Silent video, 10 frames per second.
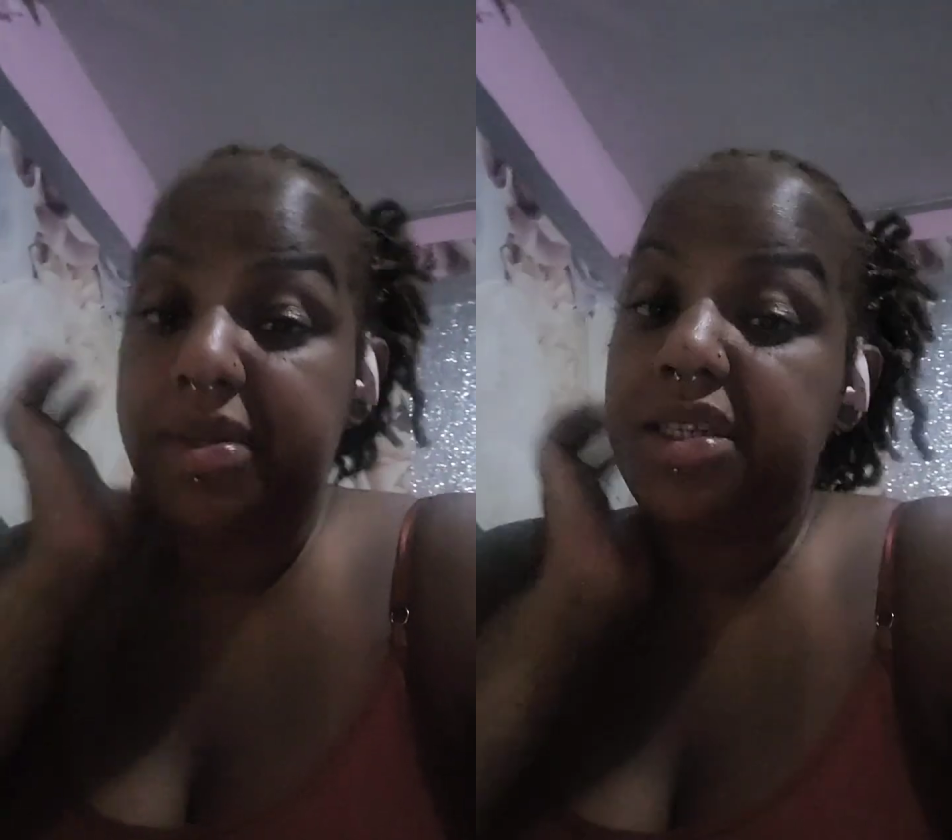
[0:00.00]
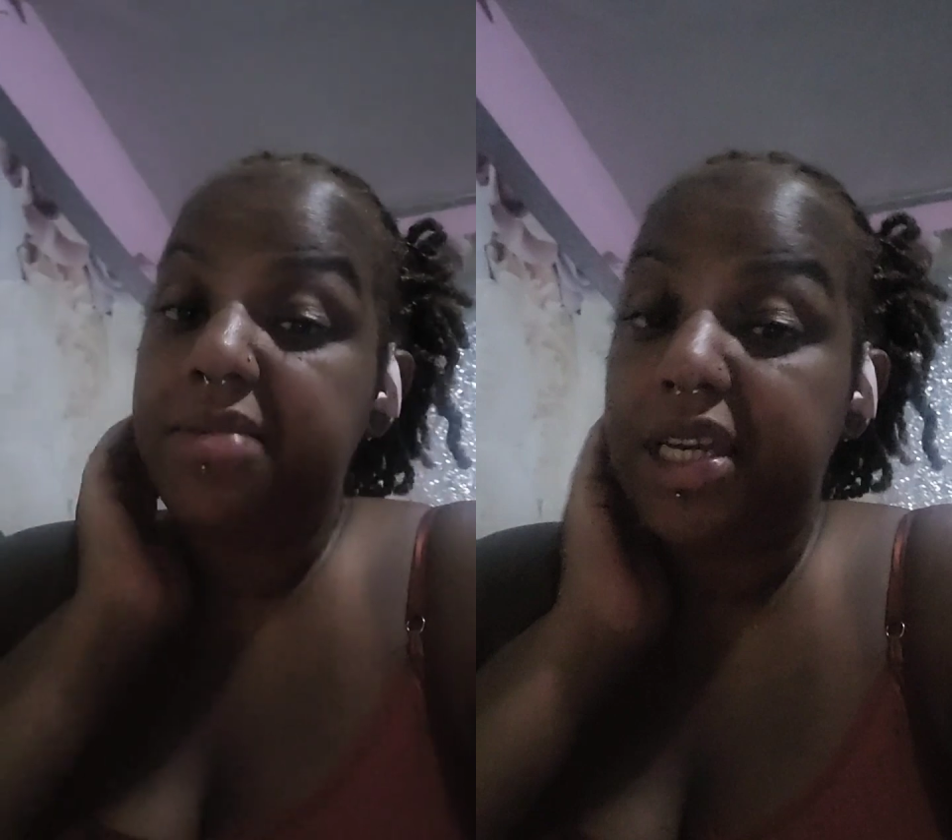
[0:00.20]

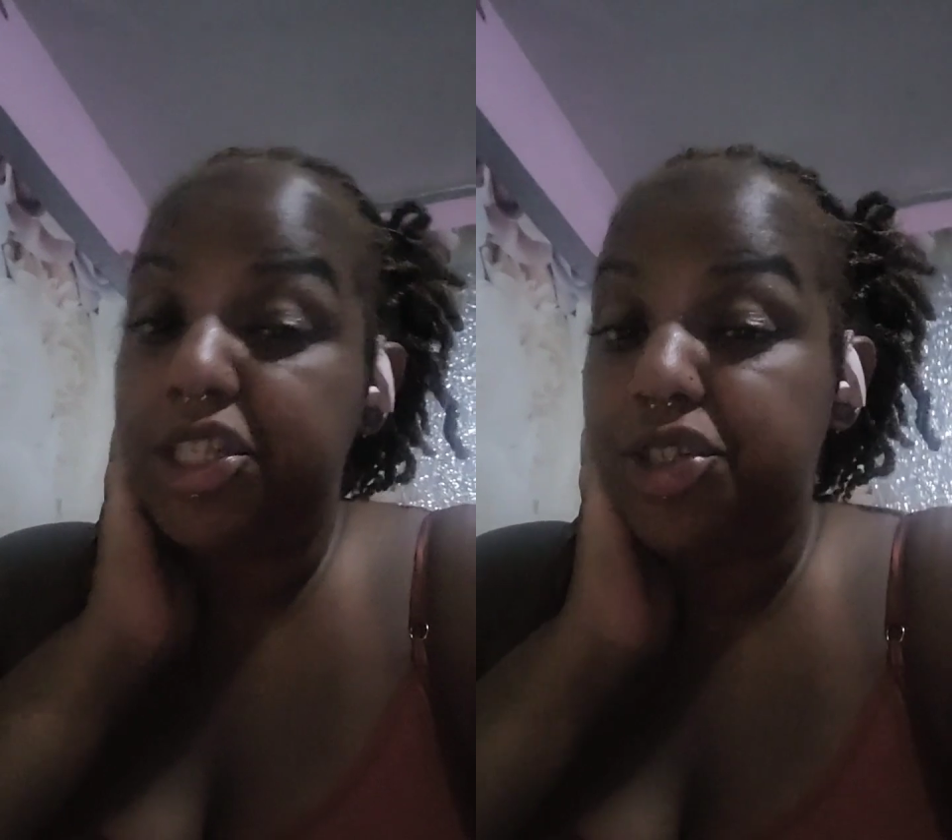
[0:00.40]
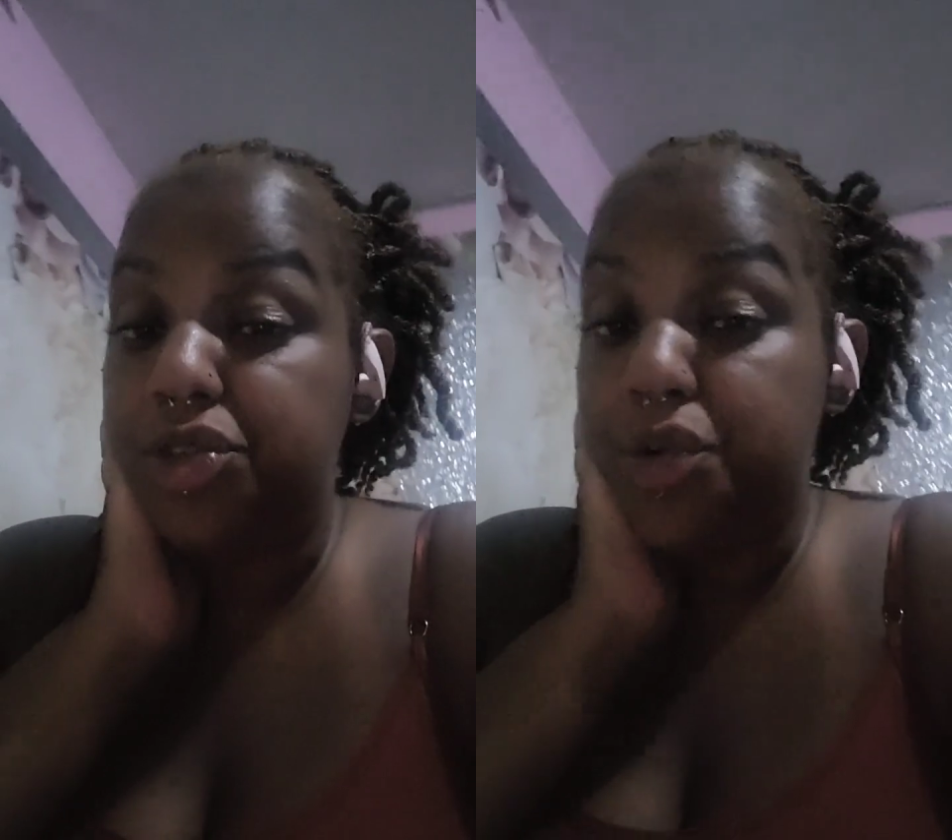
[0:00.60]
It seems like
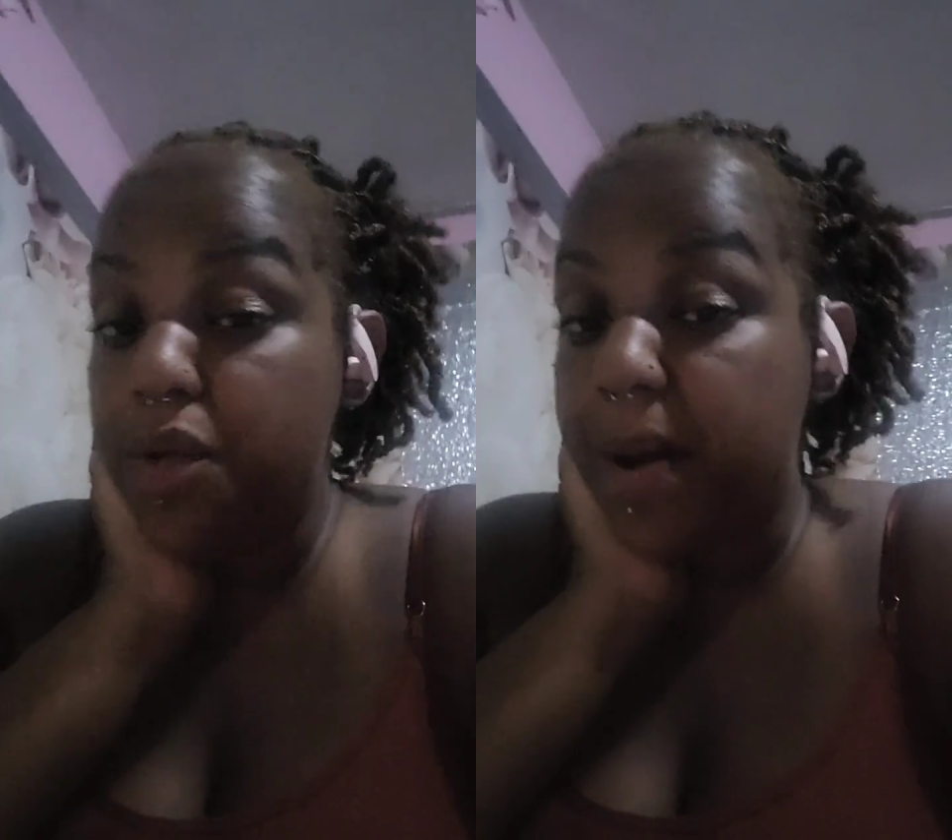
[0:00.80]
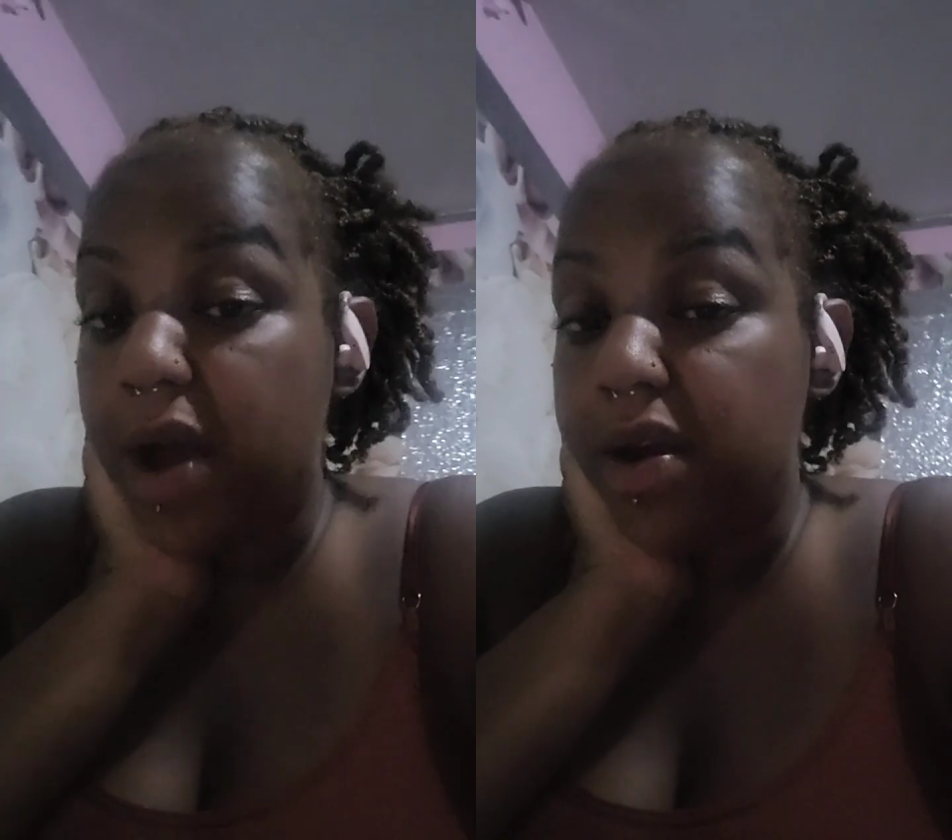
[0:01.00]
she
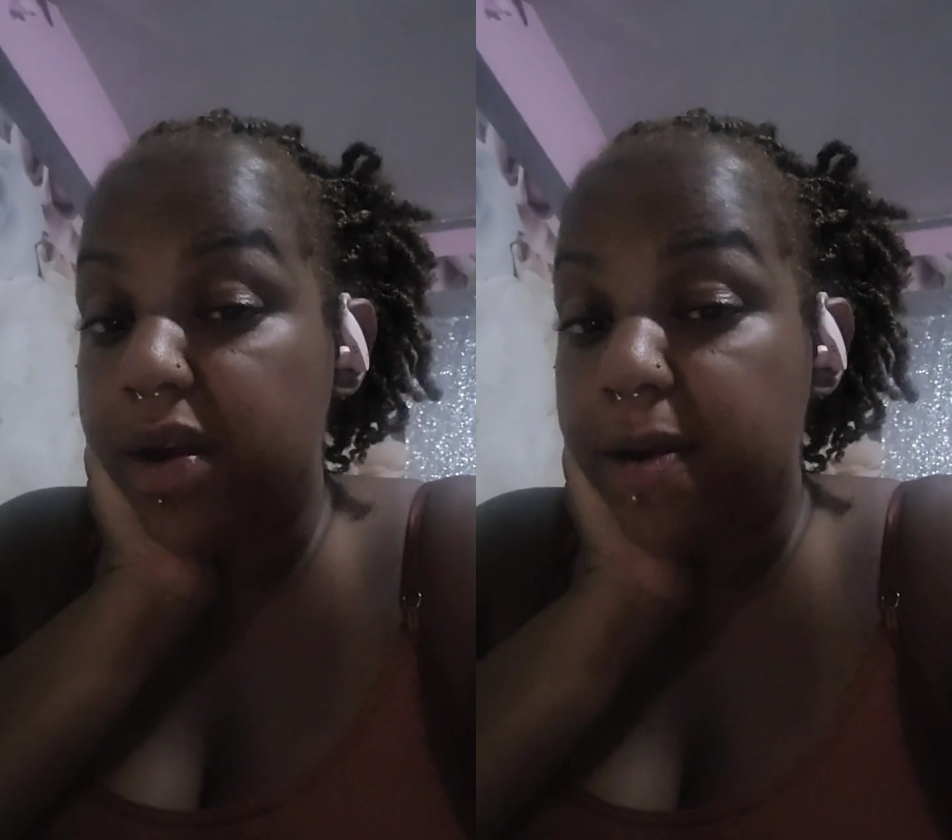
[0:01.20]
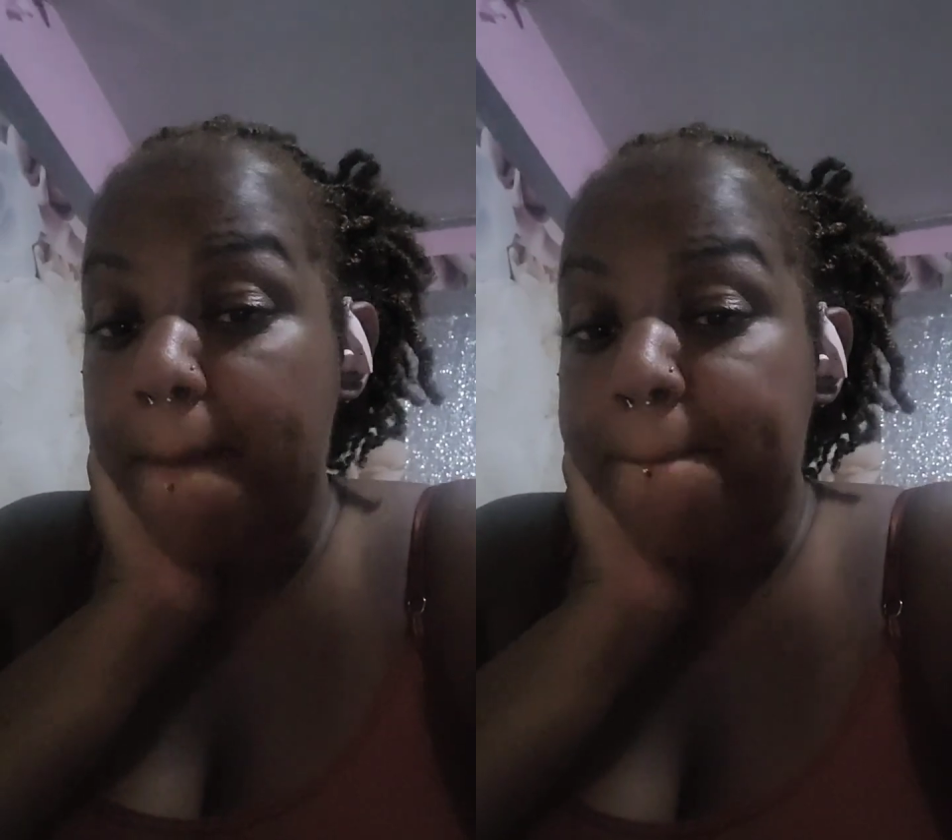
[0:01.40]
knew about
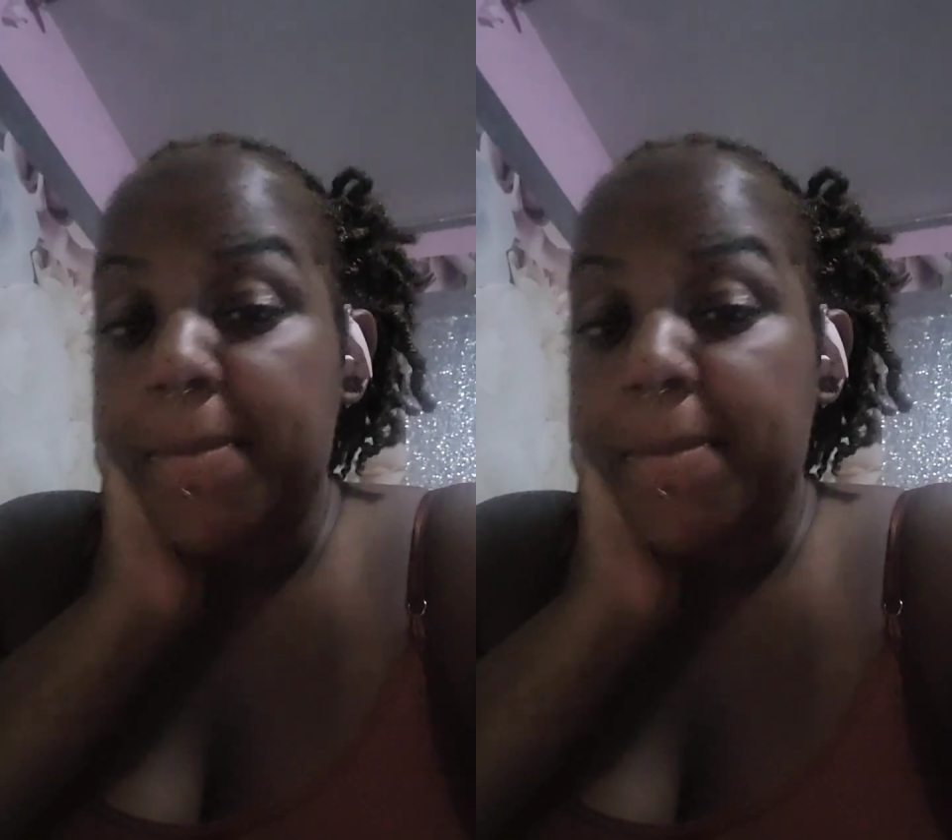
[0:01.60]
her